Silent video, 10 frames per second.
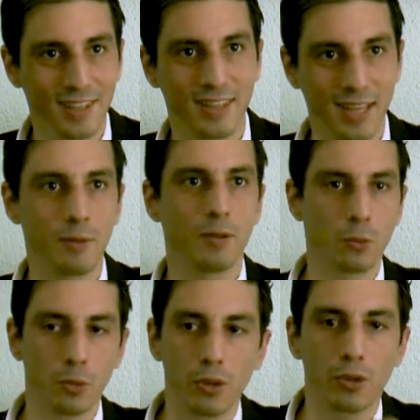that the
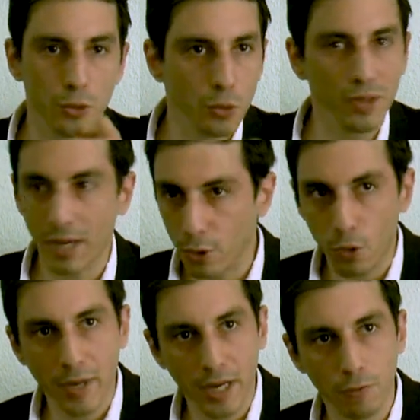world knew that
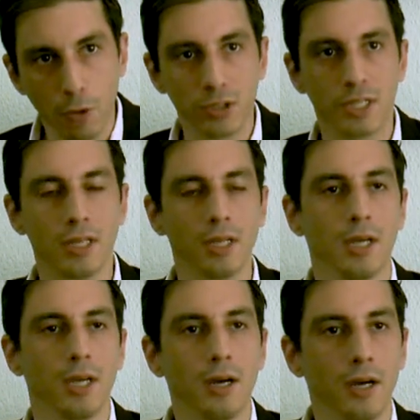nobody voted.
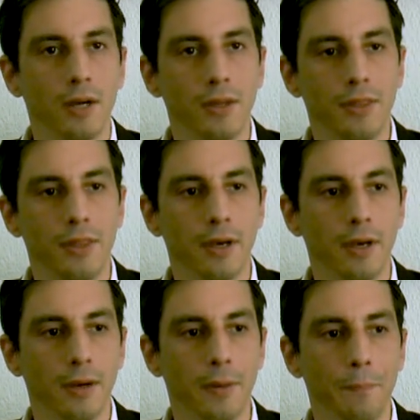Uh, the
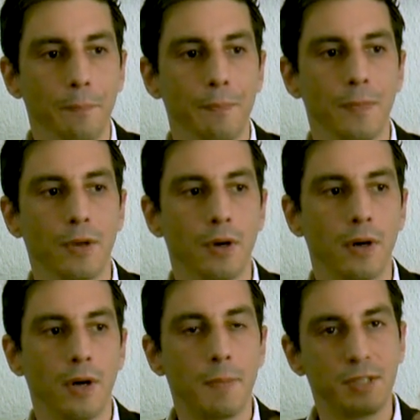um, the
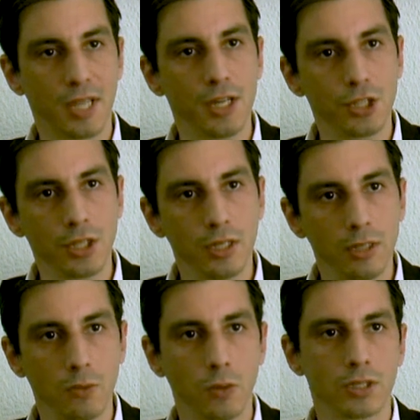uh,
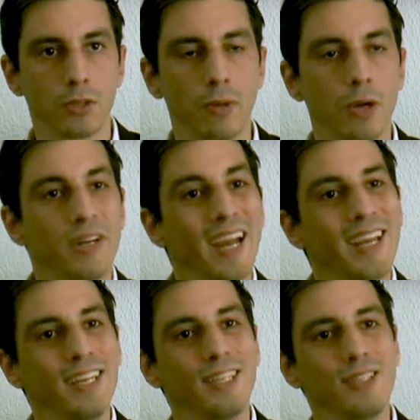abstention was around
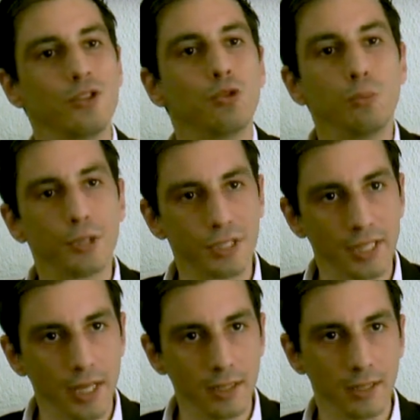
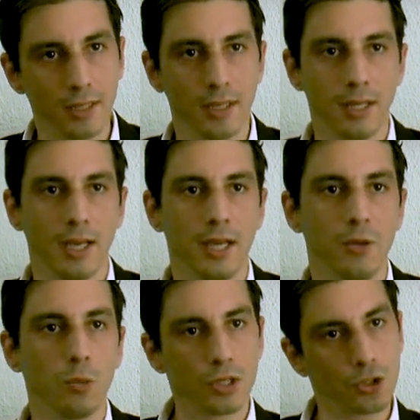92%, and
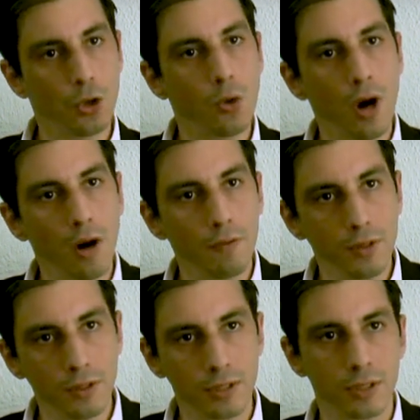it was so
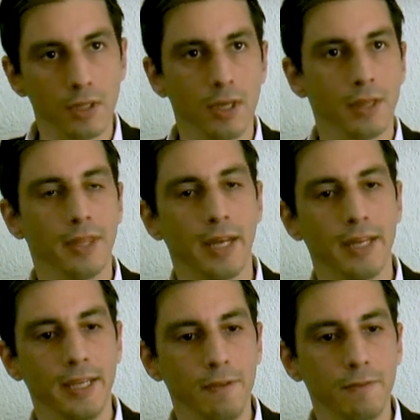obvious
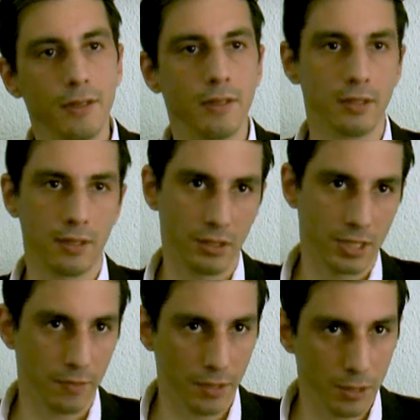that even the
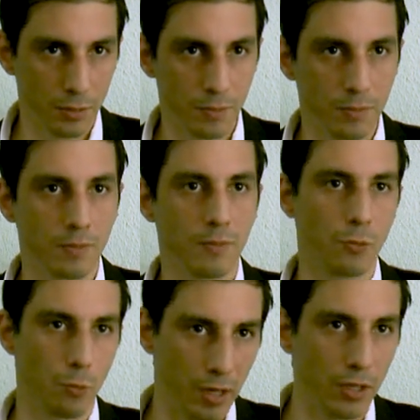Chavism
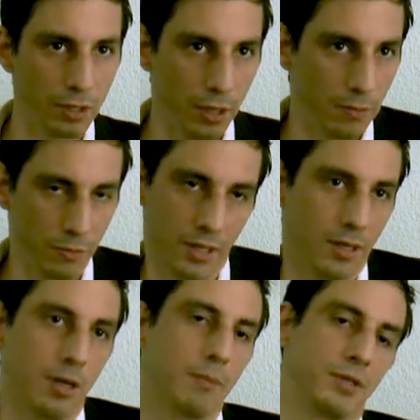real numbers,
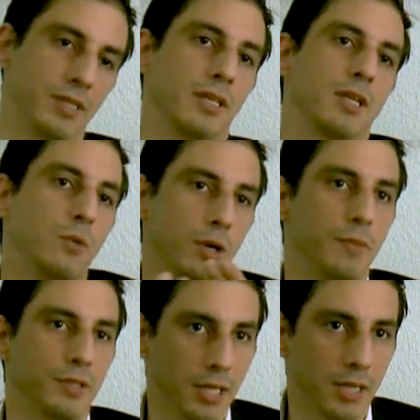uh, numbers that they want
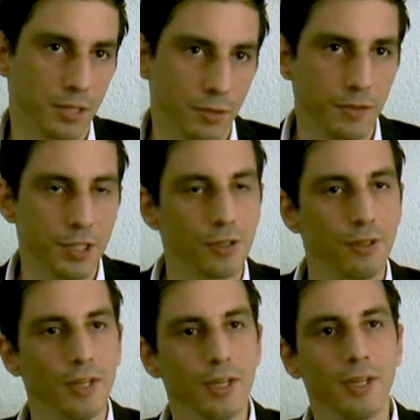to present as official,